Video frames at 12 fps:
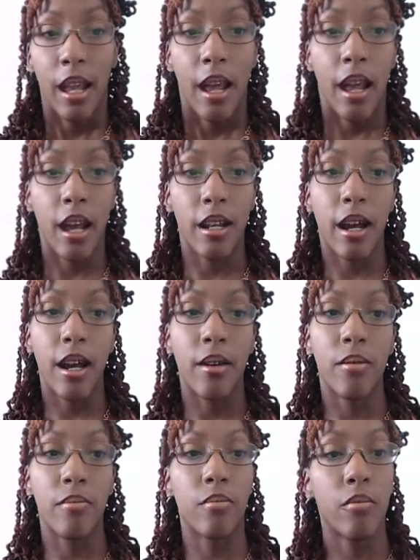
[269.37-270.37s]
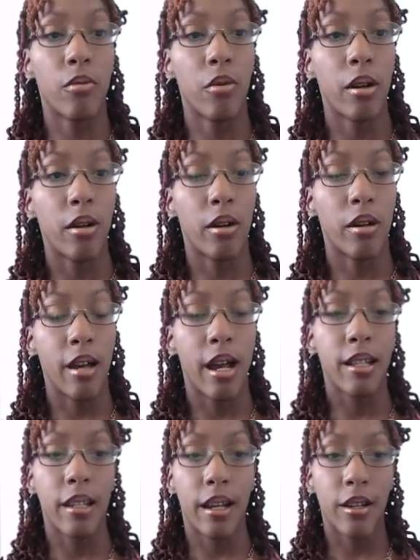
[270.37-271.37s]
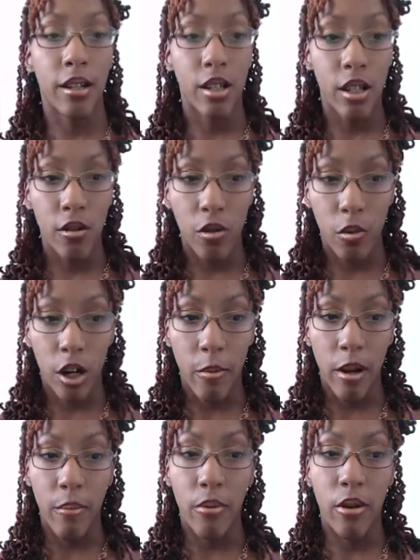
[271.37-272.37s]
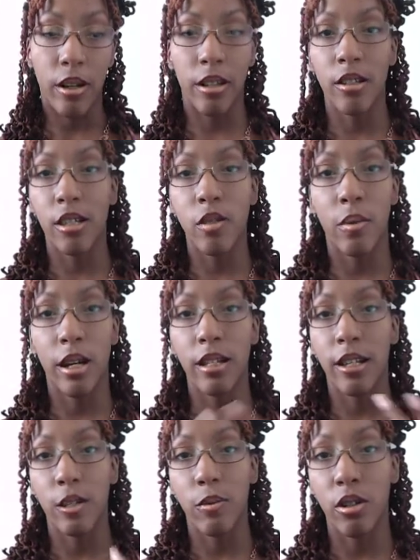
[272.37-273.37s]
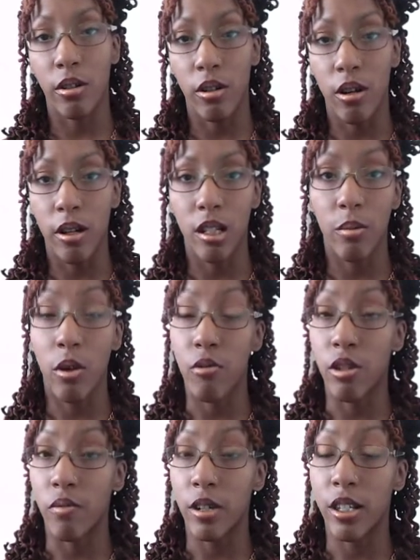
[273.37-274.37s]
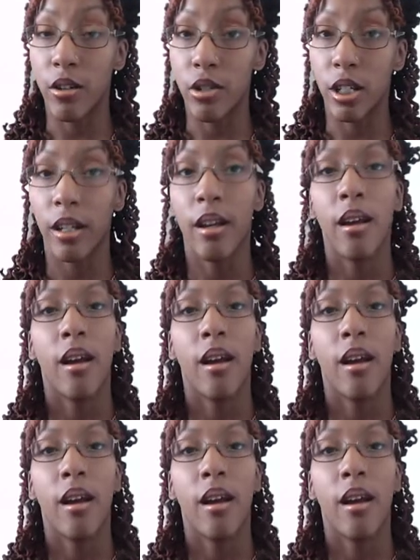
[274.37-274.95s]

And I am, as I continue to work on my book, and this is why it takes me so long because I'm always researching,